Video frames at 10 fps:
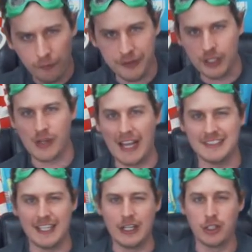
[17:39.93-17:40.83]
Hopefully you
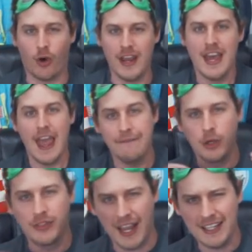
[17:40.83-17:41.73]
guys did enjoy.
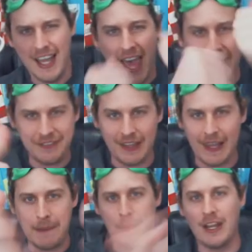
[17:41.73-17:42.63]
If you did, hit
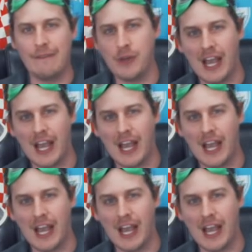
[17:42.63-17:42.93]
that like button.